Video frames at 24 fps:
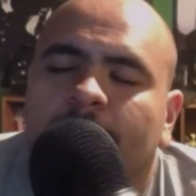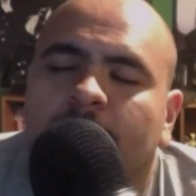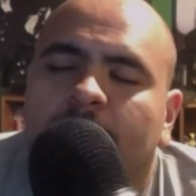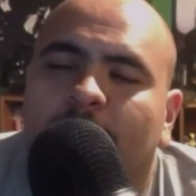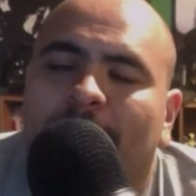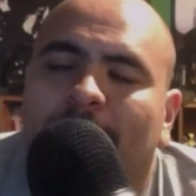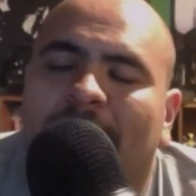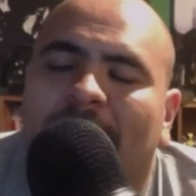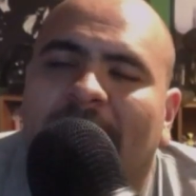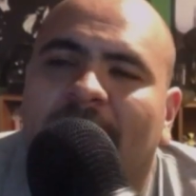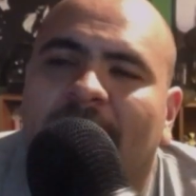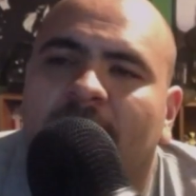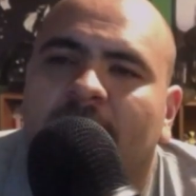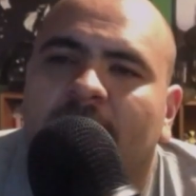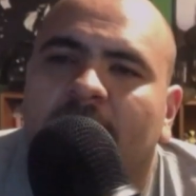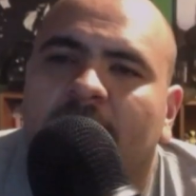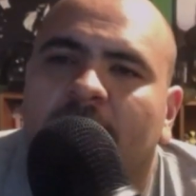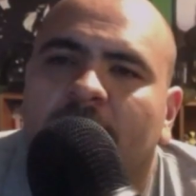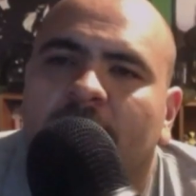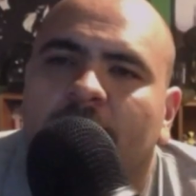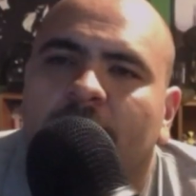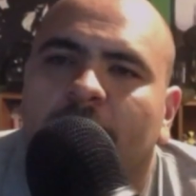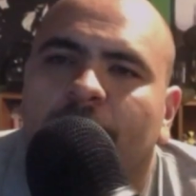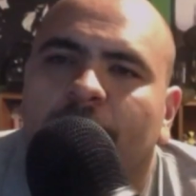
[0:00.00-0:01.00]
Pac,
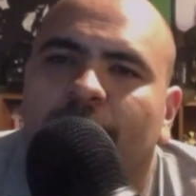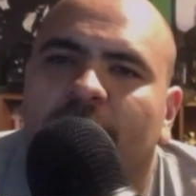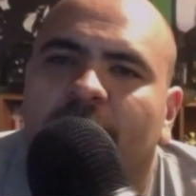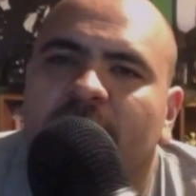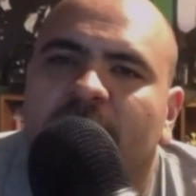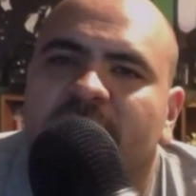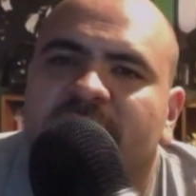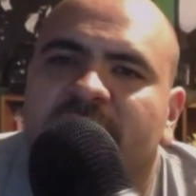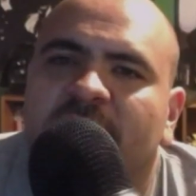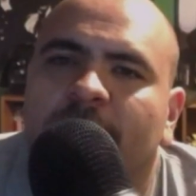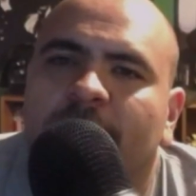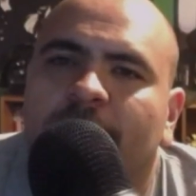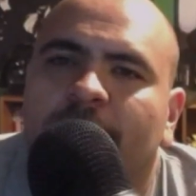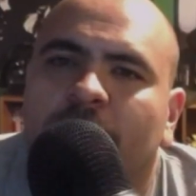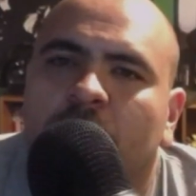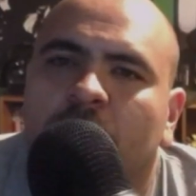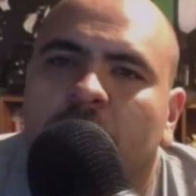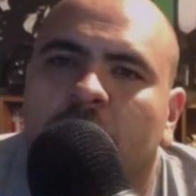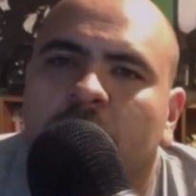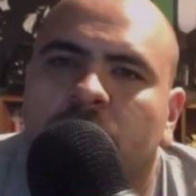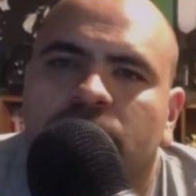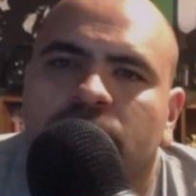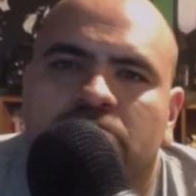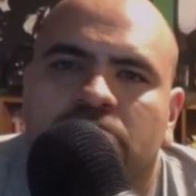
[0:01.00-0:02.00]
pretty
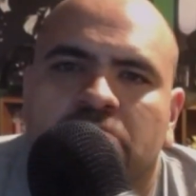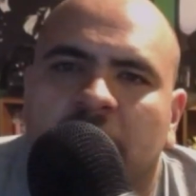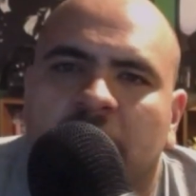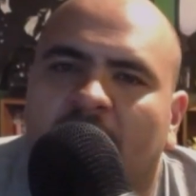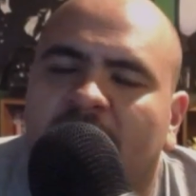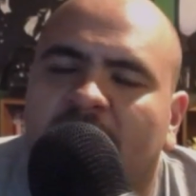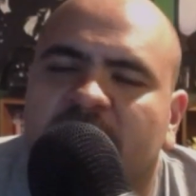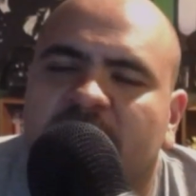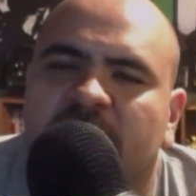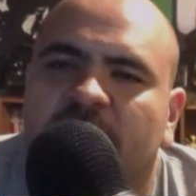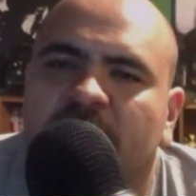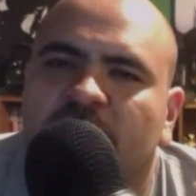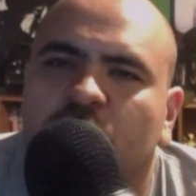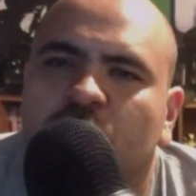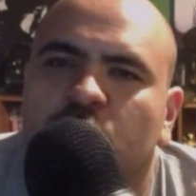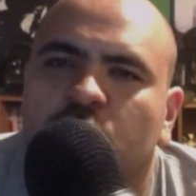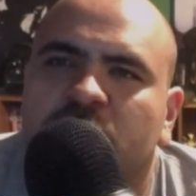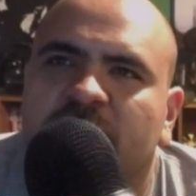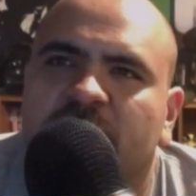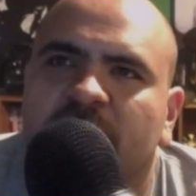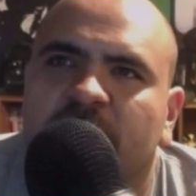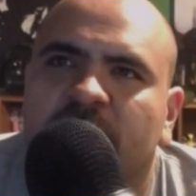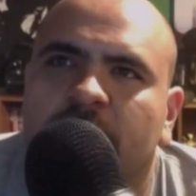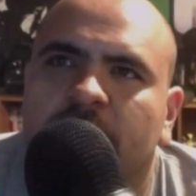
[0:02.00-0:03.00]
simple,
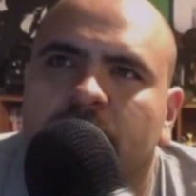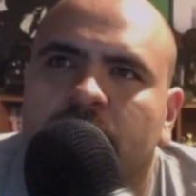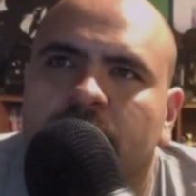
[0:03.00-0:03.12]
executes it